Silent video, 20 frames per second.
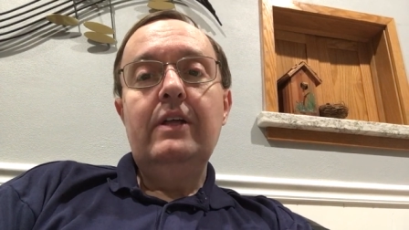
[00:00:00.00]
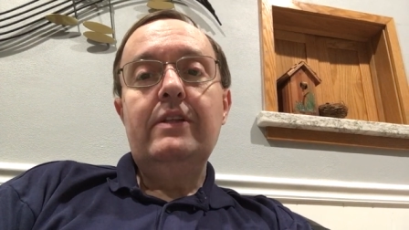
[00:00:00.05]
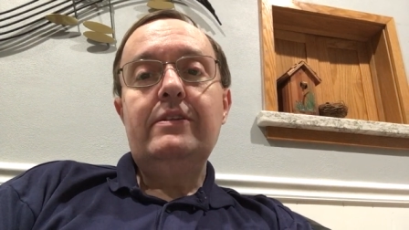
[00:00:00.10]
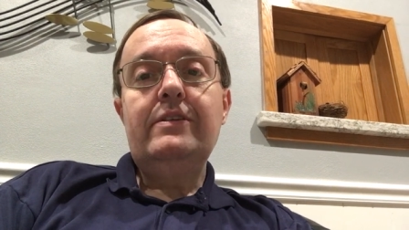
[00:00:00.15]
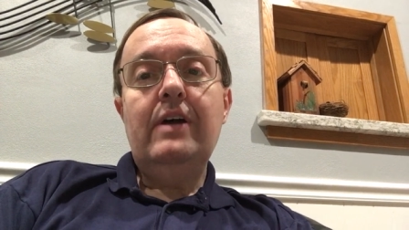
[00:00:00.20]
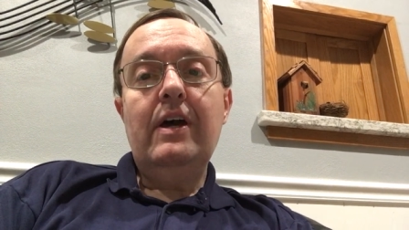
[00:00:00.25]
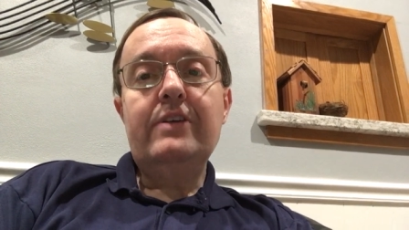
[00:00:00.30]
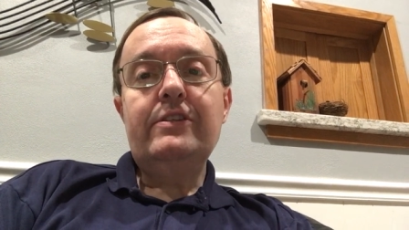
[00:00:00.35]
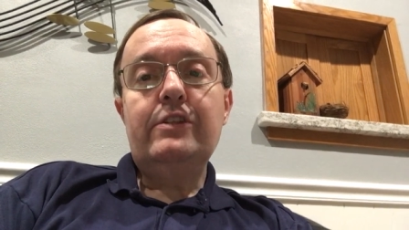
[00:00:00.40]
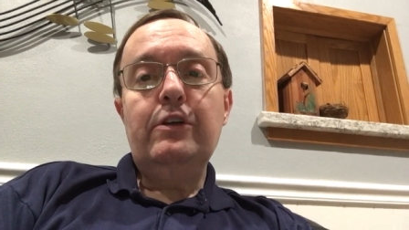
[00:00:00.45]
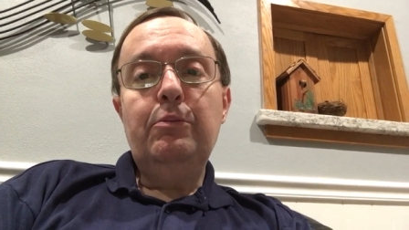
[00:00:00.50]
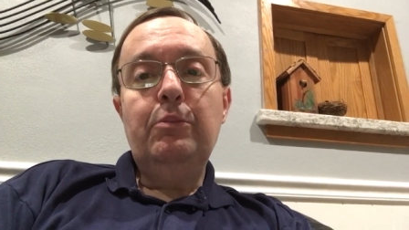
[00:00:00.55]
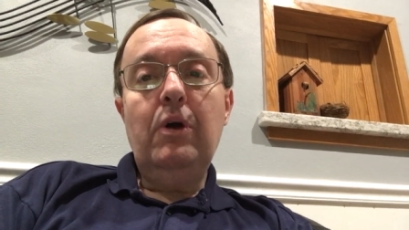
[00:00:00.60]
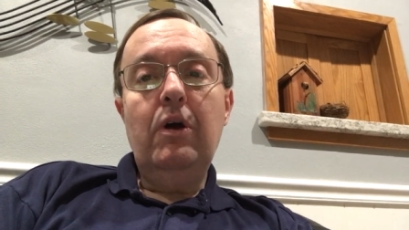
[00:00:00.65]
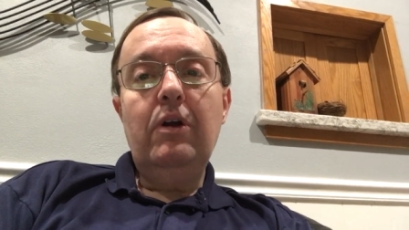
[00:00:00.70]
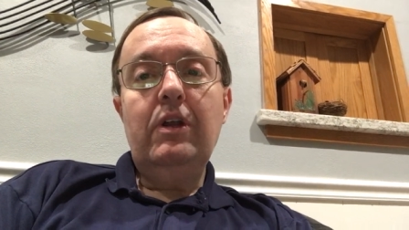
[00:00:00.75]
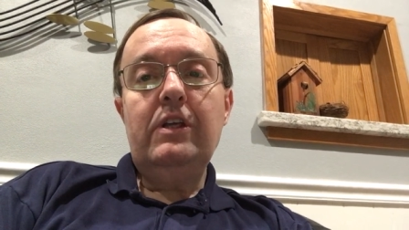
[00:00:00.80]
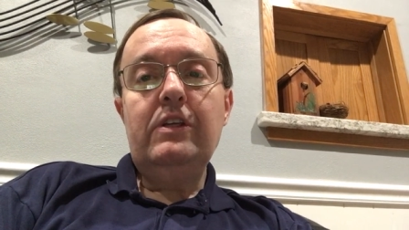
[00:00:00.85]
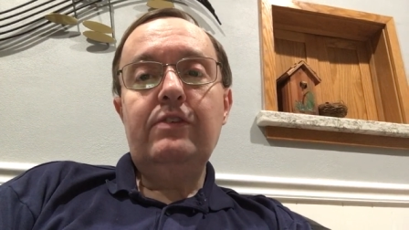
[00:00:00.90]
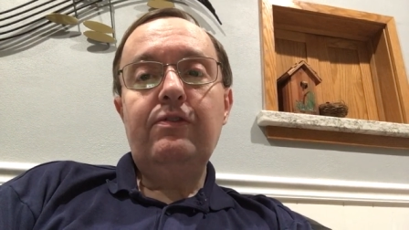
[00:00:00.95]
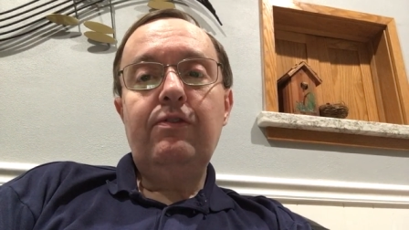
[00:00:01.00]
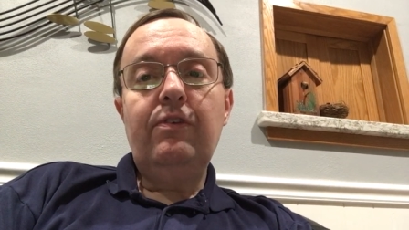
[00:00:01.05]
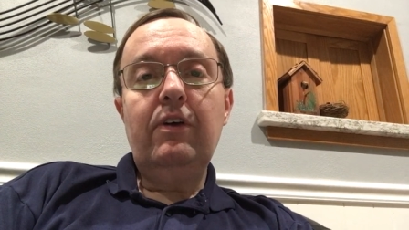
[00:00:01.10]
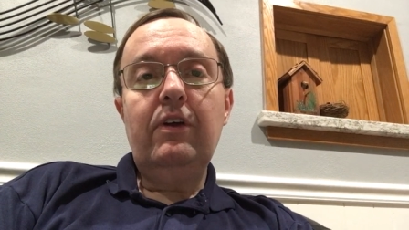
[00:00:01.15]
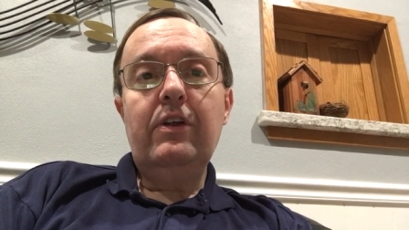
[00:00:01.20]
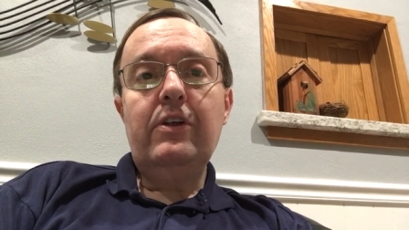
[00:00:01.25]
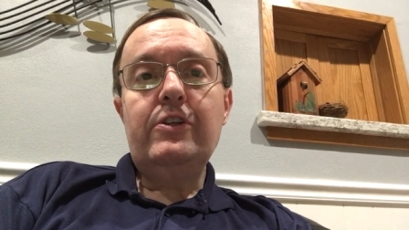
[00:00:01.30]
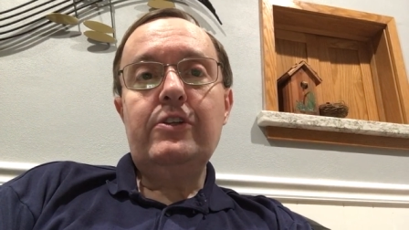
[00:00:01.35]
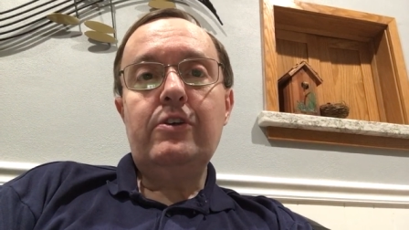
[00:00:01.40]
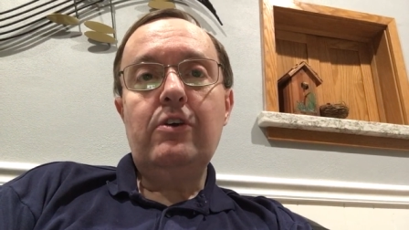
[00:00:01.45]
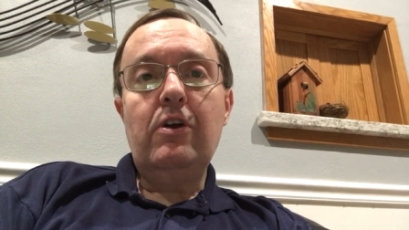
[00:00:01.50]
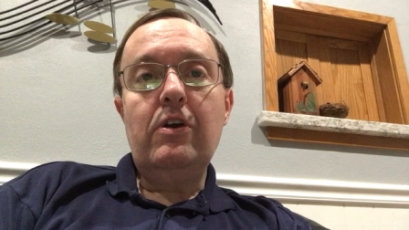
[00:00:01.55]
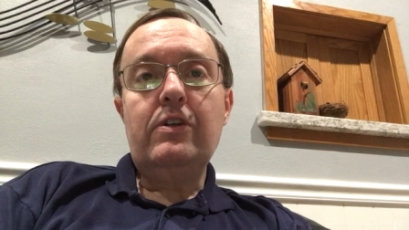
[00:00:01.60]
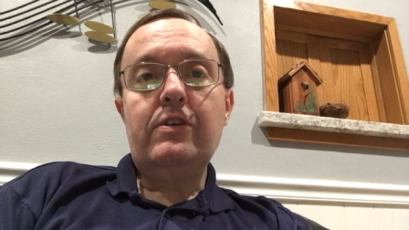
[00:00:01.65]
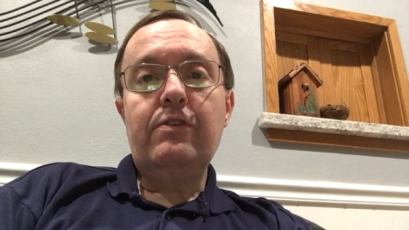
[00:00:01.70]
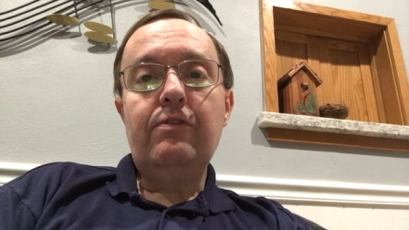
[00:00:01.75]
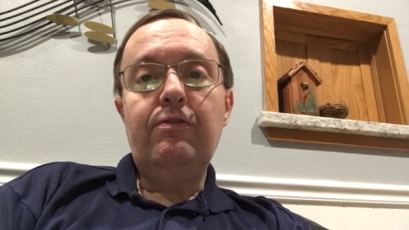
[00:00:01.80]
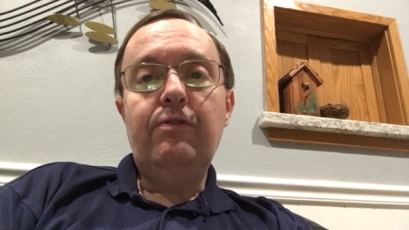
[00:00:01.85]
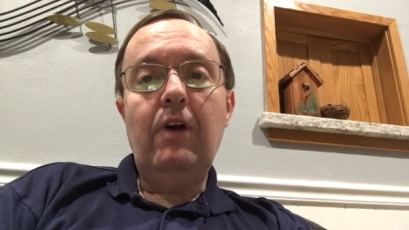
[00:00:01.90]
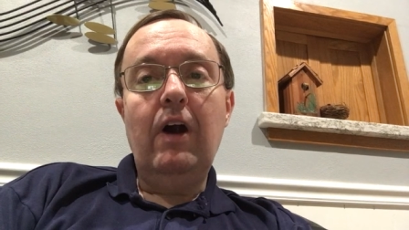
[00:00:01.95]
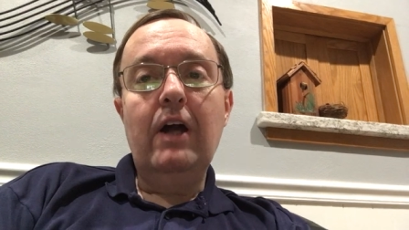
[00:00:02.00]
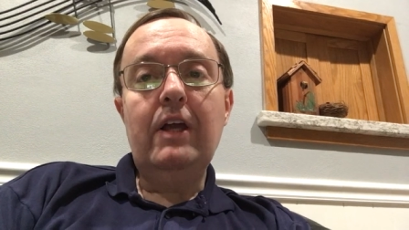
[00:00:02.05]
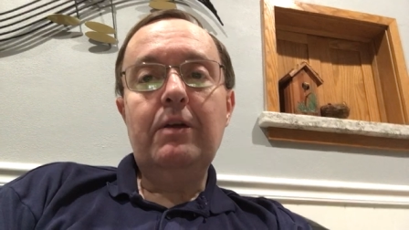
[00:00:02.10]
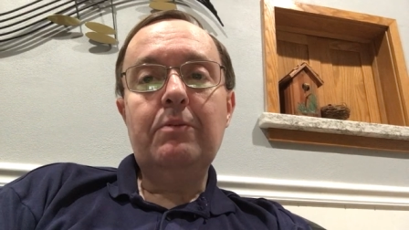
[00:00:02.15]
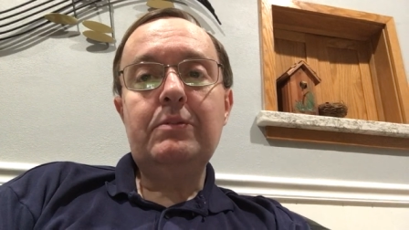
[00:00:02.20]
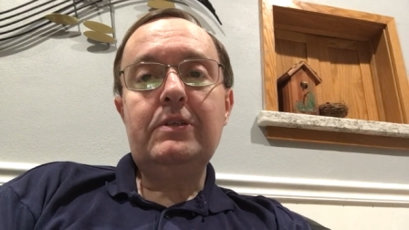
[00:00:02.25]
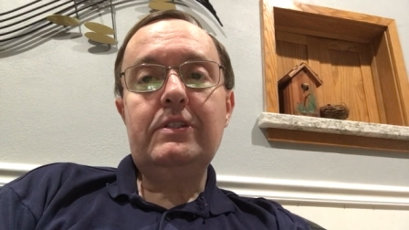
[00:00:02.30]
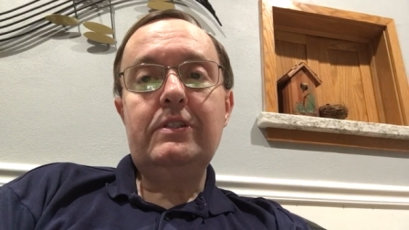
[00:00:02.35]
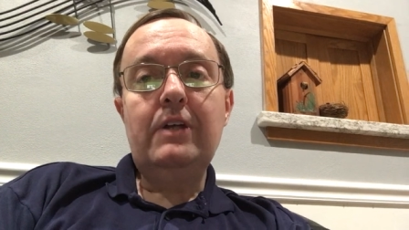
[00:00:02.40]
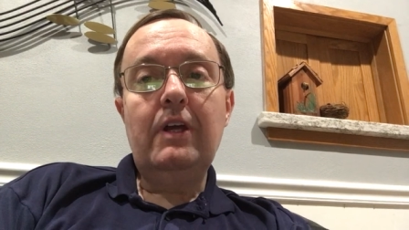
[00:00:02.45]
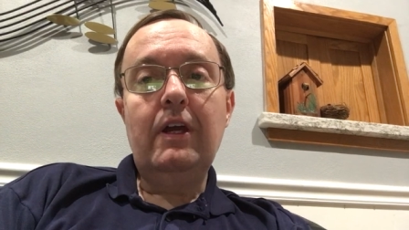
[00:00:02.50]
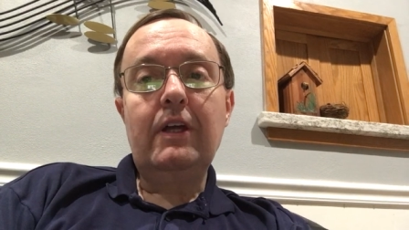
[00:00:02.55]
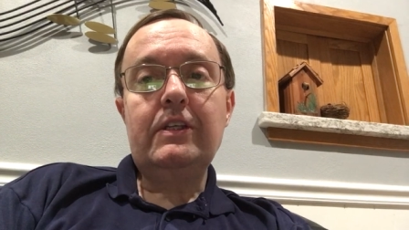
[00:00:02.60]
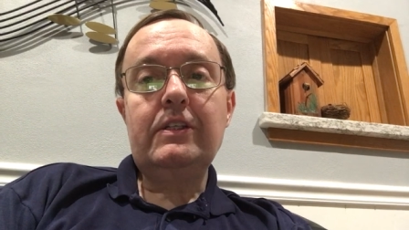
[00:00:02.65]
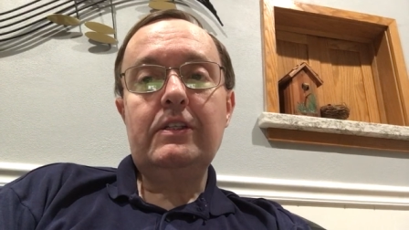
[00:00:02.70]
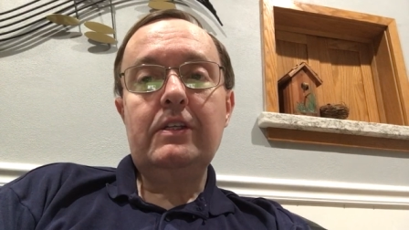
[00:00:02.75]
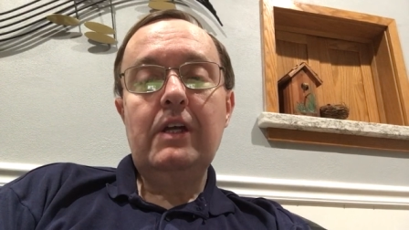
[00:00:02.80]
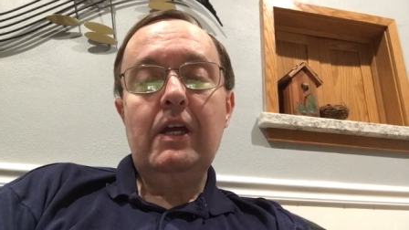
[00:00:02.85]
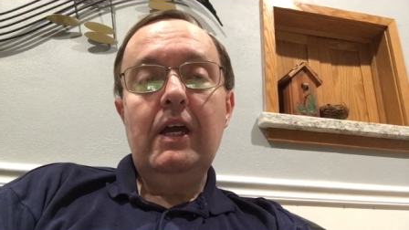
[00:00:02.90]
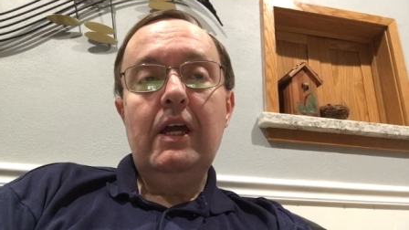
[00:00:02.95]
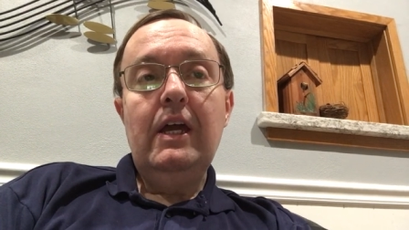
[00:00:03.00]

Testimonies for the Church, Volume 6,